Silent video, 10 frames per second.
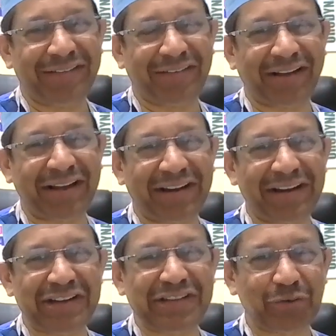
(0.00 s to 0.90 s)
dry
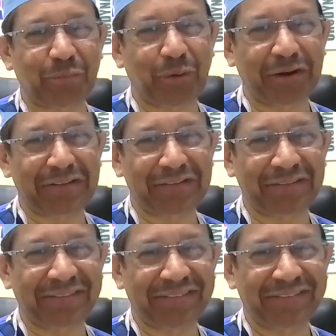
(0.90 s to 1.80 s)
nights and good
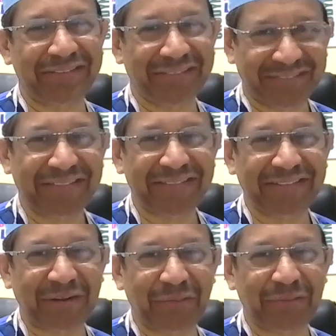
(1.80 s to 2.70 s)
mornings.
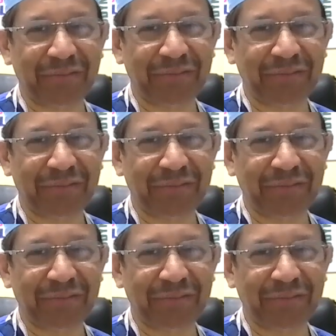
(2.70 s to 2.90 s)
Thank you.